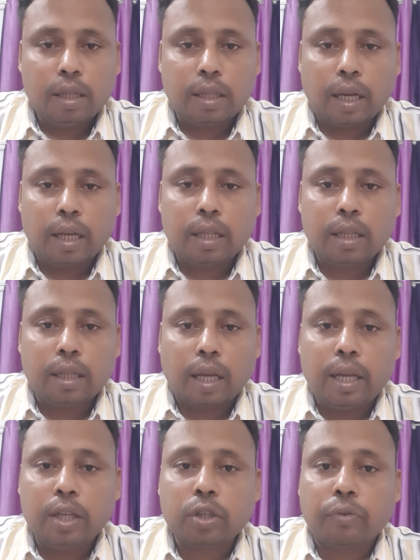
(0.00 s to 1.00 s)
the
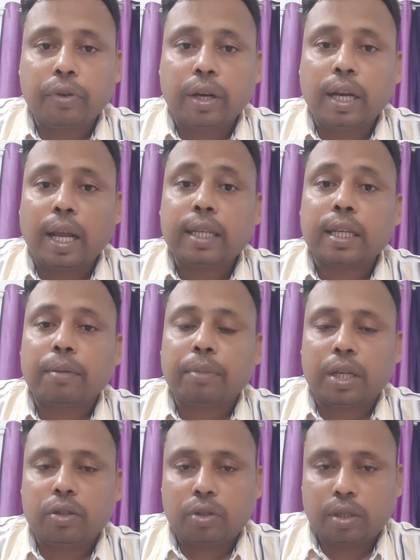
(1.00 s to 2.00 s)
age of
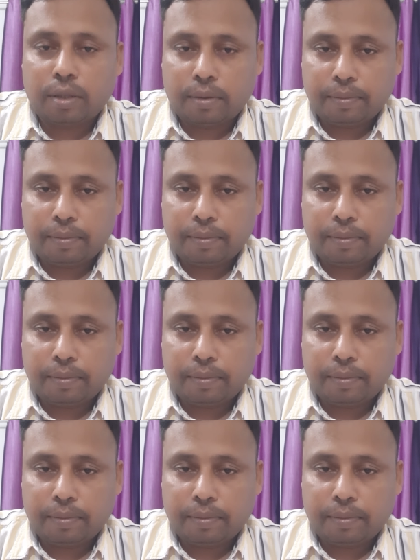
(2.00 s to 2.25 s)
enlightenment.